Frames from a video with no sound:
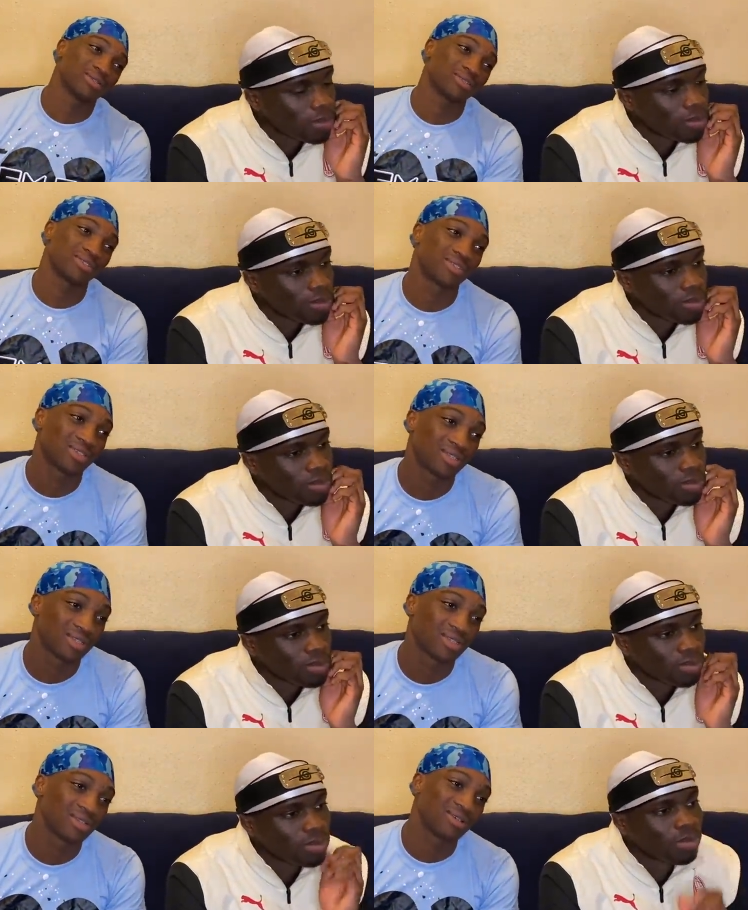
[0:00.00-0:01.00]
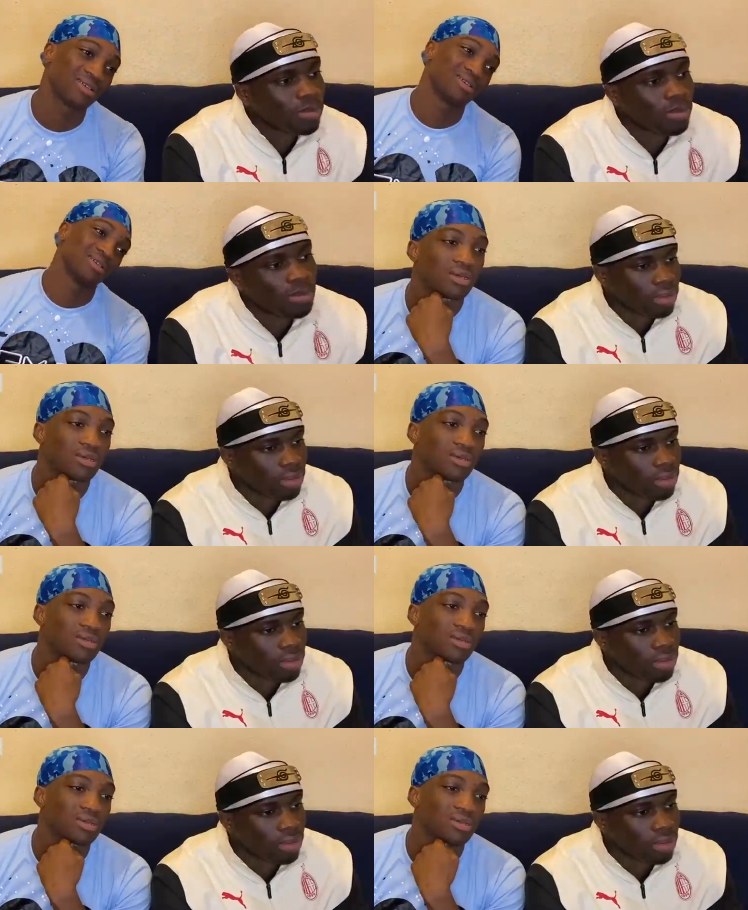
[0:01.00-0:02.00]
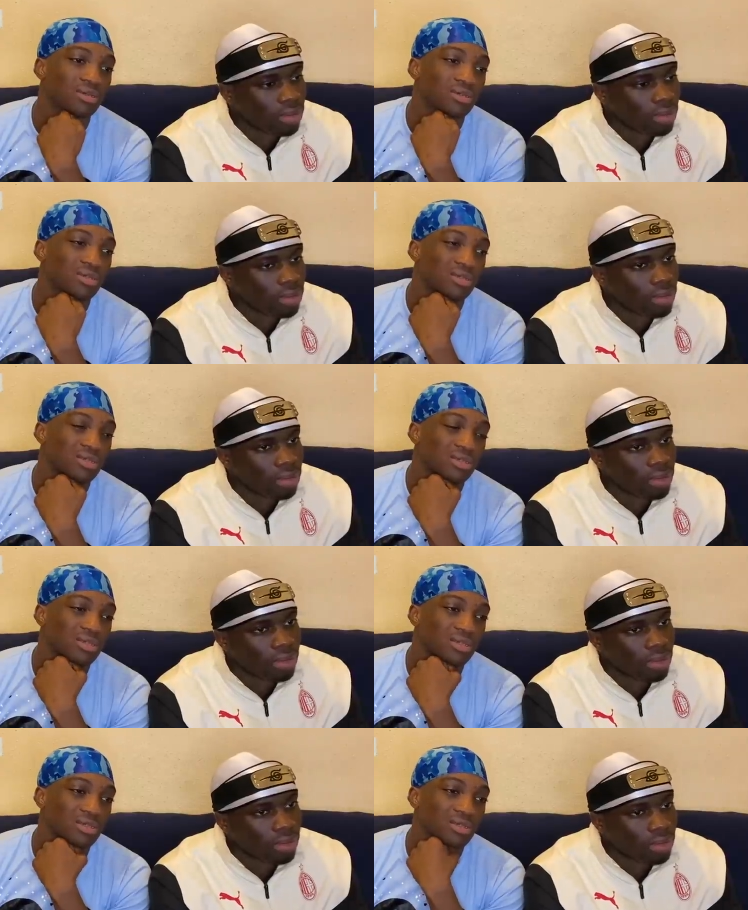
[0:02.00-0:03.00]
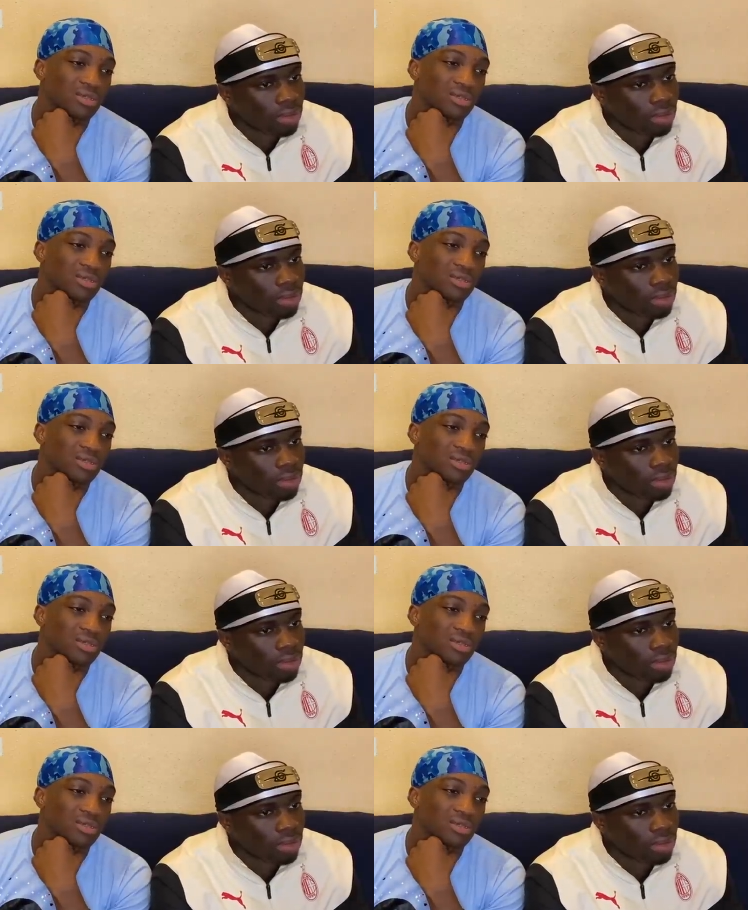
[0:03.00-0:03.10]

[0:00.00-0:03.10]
(no one is talking)